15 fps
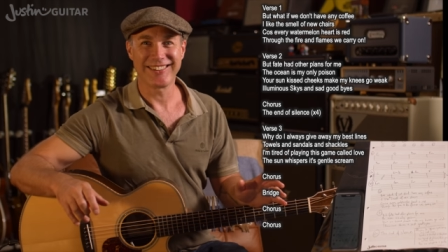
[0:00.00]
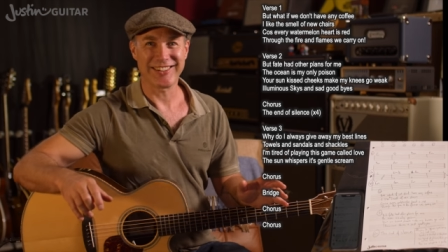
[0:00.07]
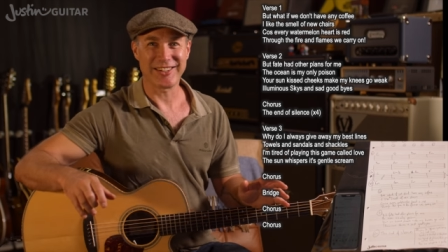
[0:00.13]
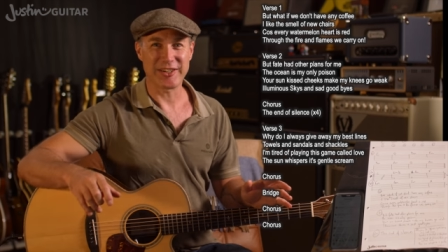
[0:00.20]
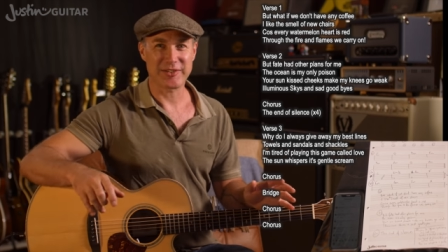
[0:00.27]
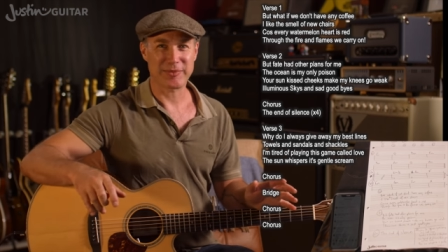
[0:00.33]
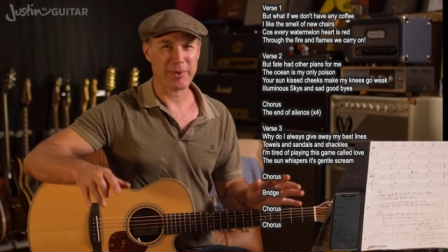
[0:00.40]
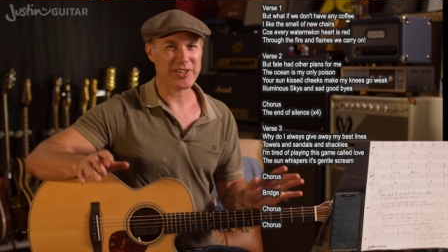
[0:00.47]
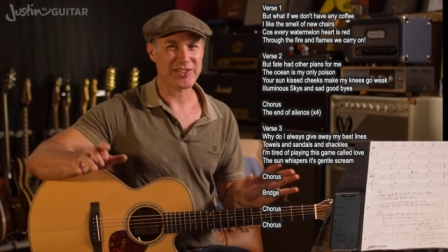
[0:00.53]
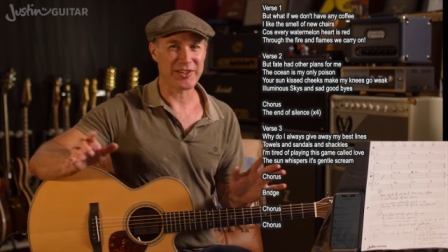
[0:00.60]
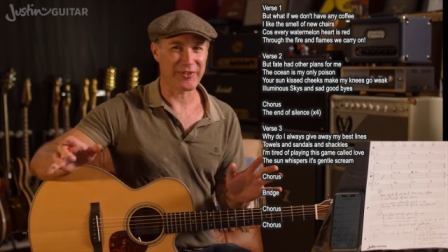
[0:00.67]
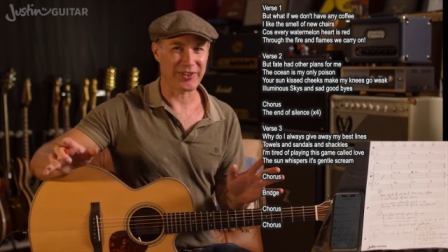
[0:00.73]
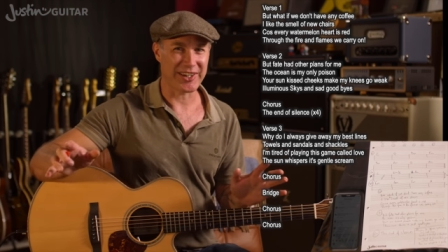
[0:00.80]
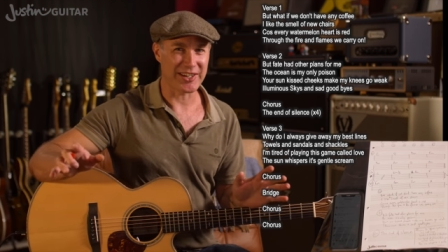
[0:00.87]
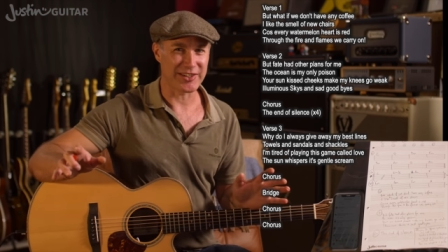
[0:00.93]
You know, especially
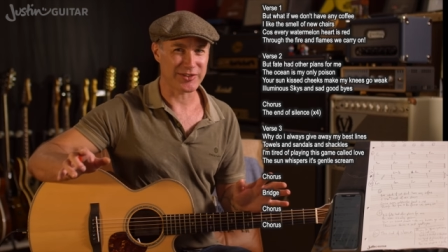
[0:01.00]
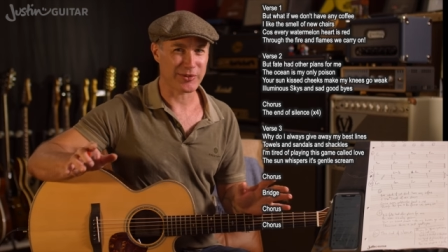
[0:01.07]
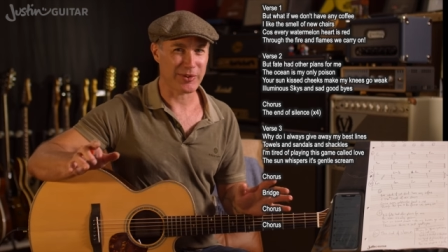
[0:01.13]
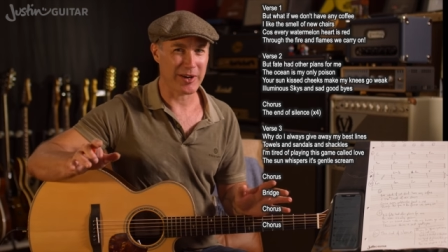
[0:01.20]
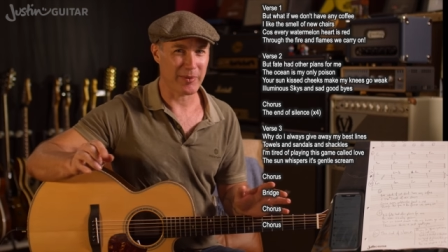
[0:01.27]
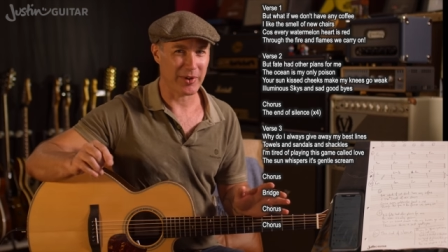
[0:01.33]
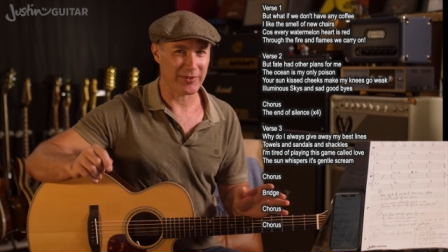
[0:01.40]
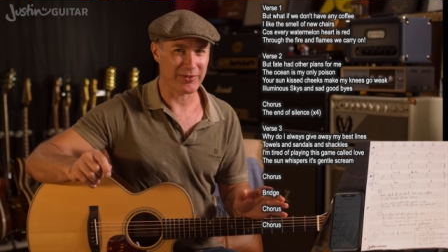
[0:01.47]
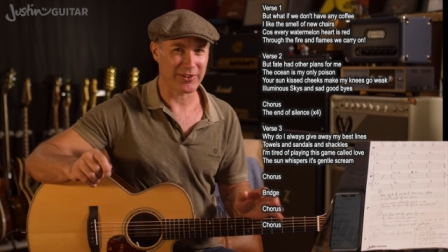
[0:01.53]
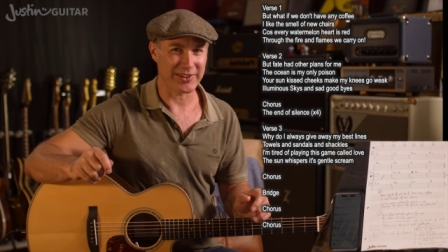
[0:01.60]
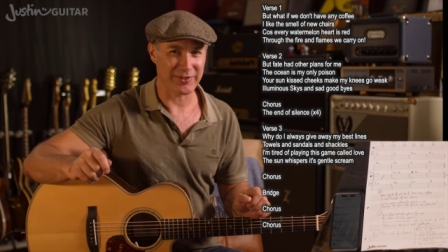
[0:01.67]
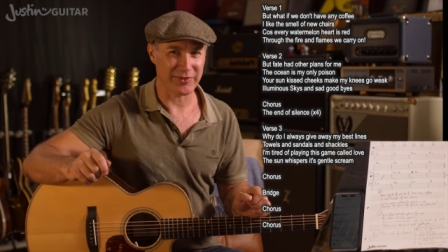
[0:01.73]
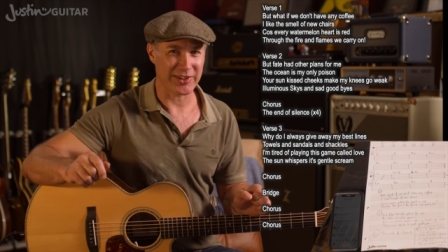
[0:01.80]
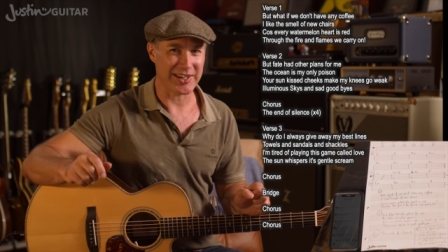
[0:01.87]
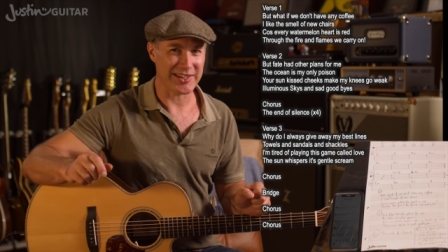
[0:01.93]
for kids. Great one for
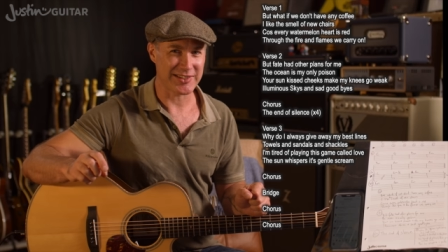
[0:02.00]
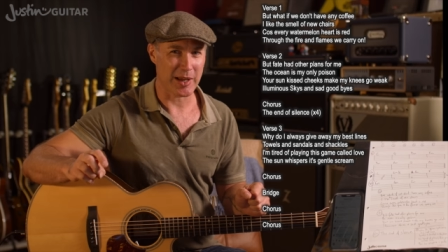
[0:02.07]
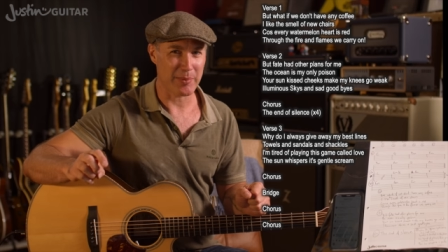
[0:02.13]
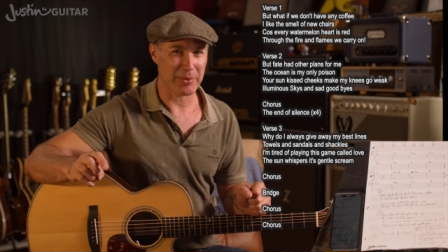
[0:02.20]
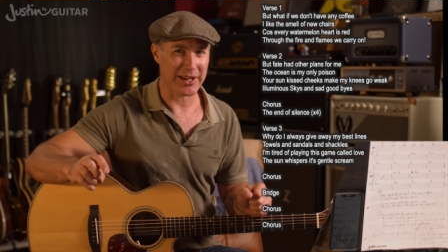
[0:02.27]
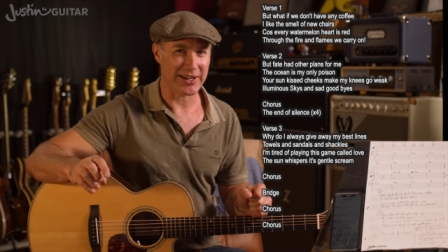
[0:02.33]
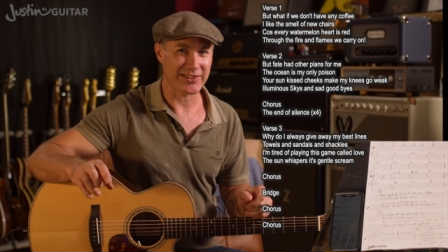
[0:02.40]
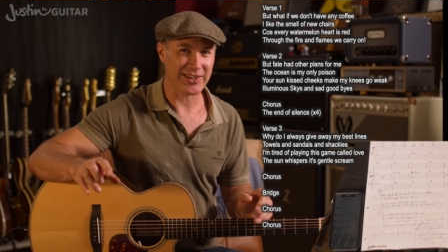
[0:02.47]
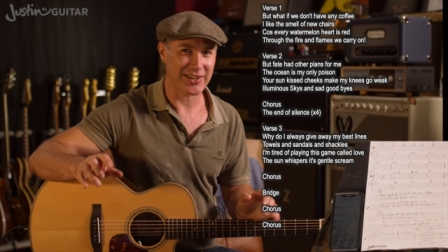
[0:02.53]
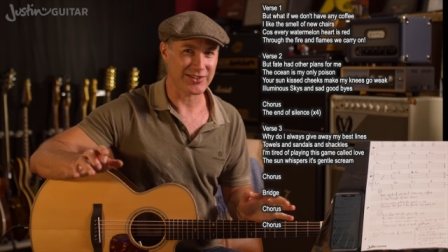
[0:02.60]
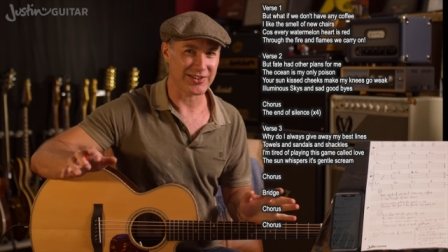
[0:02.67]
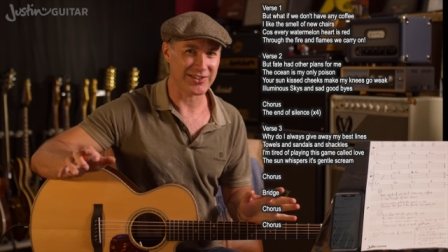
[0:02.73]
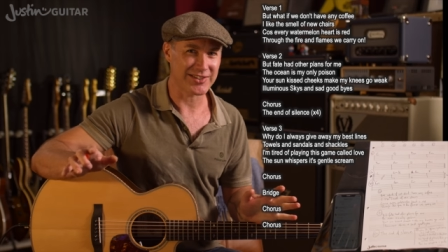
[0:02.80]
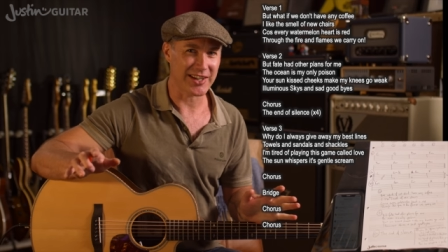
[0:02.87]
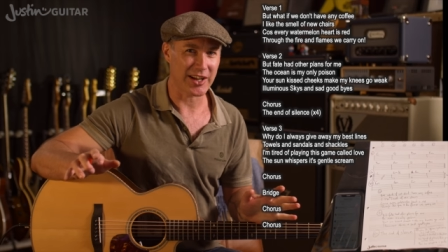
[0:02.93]
if the kids aren't paying
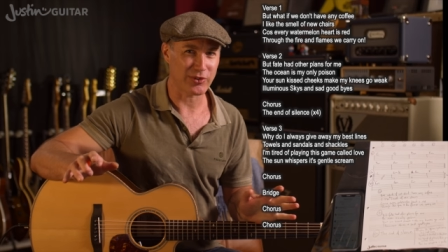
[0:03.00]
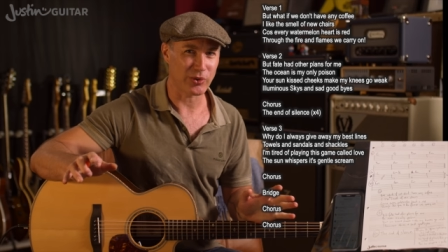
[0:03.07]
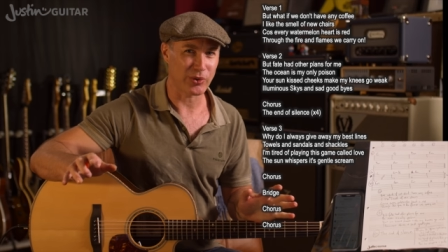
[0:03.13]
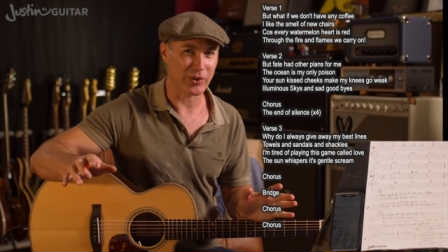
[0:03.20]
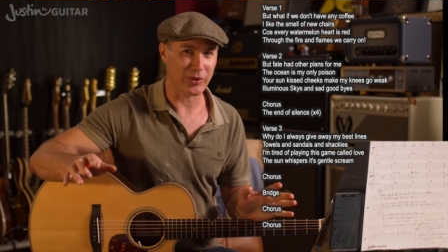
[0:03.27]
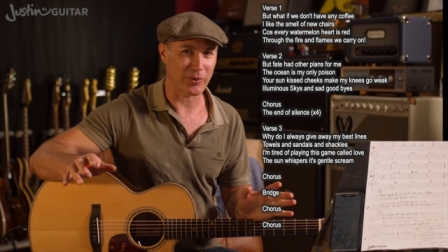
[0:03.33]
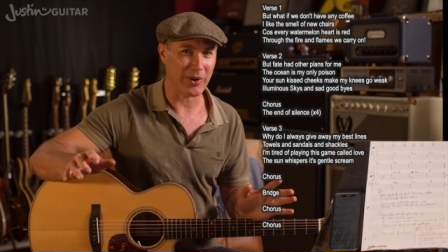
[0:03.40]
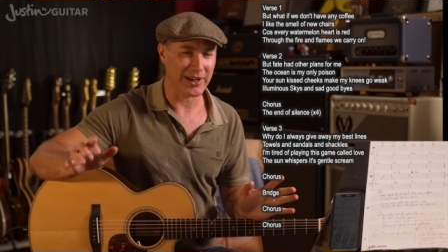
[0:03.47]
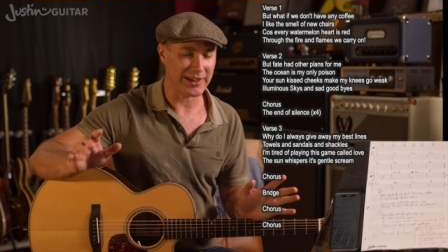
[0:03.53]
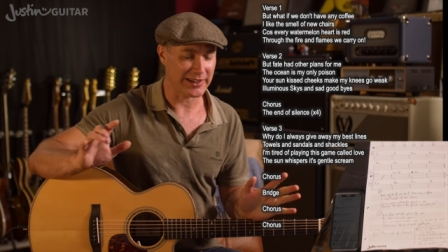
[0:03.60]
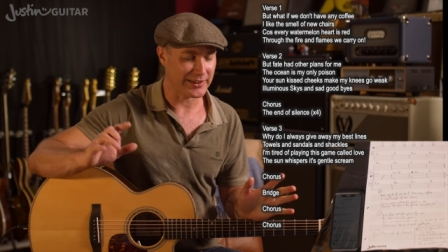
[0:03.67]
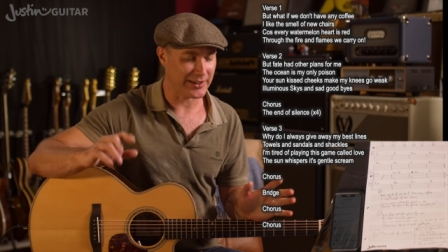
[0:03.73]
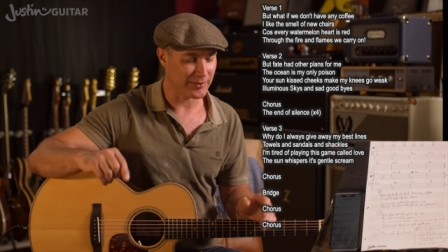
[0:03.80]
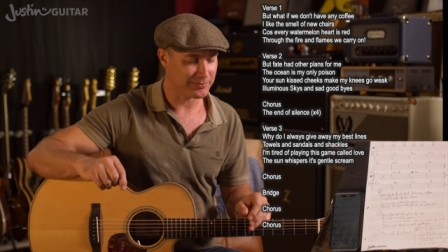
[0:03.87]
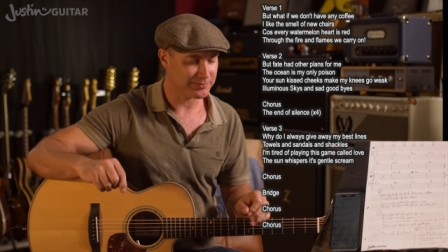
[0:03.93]
attention. Start talking quietly
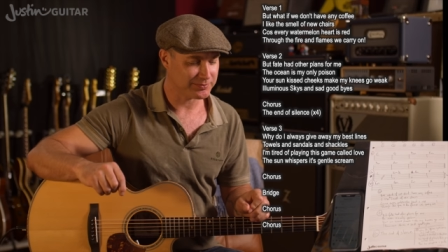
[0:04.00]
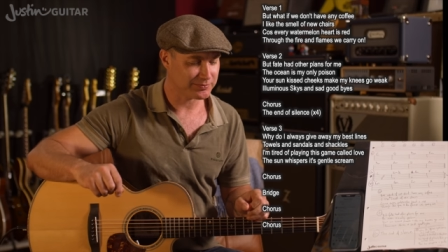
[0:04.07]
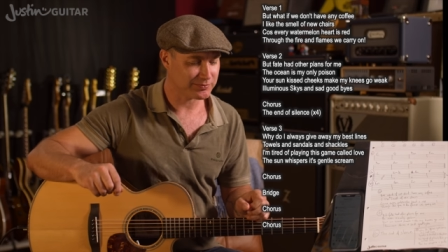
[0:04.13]
enough